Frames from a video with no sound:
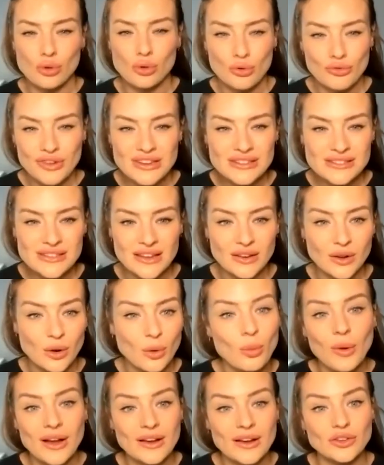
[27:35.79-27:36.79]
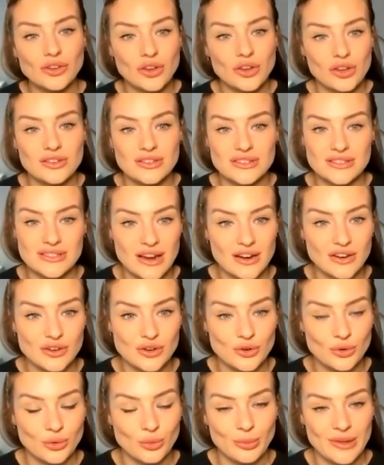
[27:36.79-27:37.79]
no reason why you couldn't start
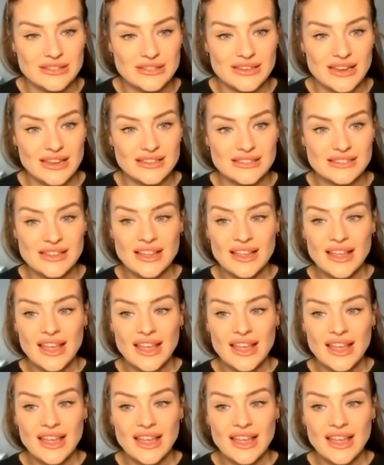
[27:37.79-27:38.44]
your own business.